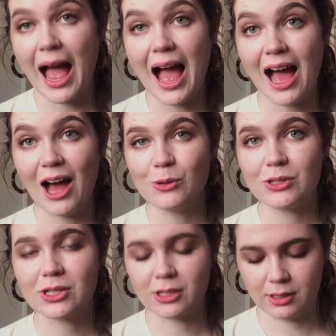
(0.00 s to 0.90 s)

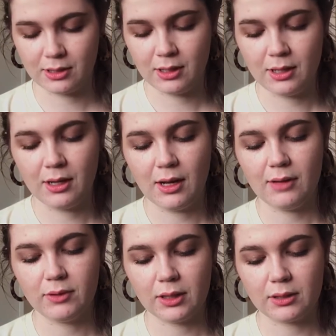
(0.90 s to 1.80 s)
out
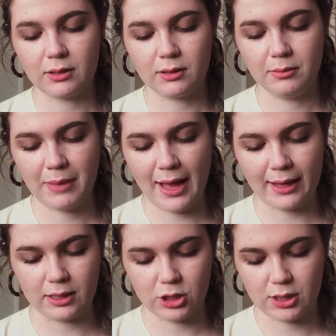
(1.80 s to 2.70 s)
of the little
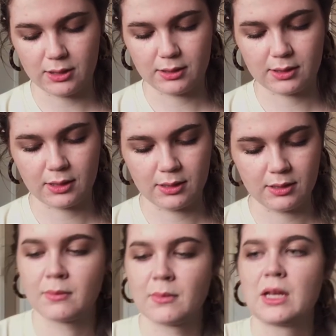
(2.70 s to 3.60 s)
packages.
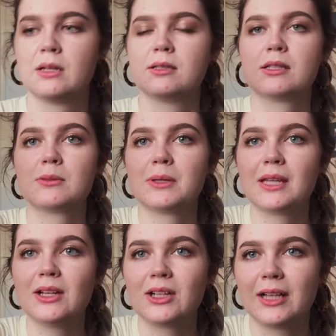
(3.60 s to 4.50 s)
This is what
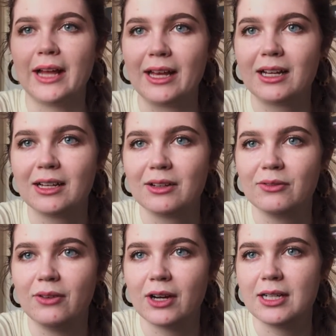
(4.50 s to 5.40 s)
they look like.
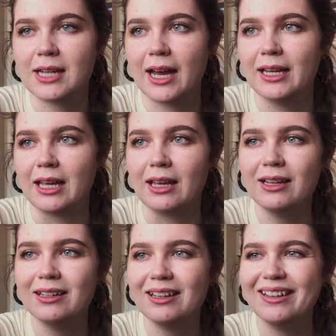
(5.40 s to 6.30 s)
Very tiny.
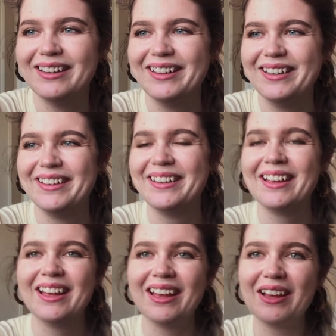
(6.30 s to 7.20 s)

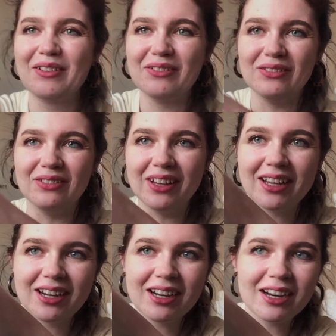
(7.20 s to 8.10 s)

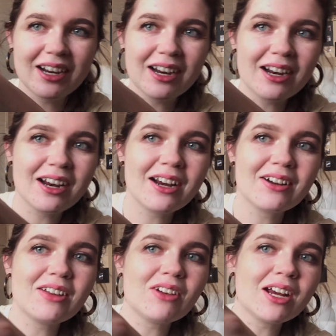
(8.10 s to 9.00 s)

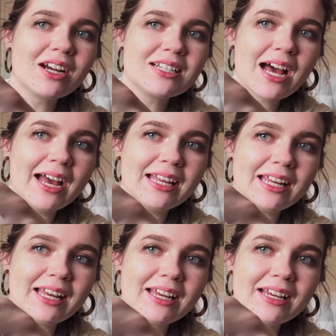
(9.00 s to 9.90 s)
Very, very
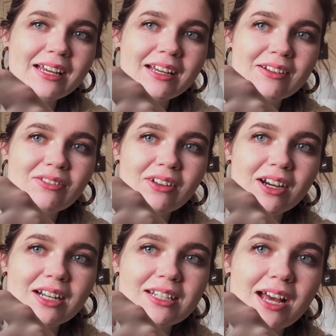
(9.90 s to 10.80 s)
tiny.
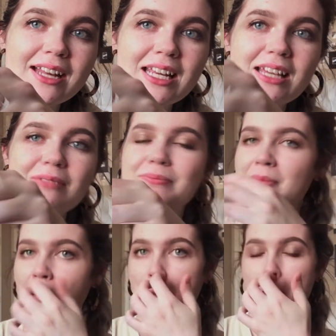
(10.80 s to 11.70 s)
Very tiny.
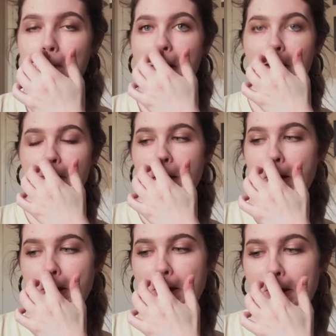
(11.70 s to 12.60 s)
But,
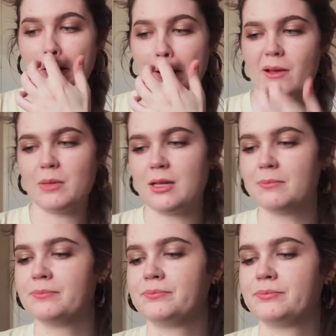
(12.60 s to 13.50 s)
I mean,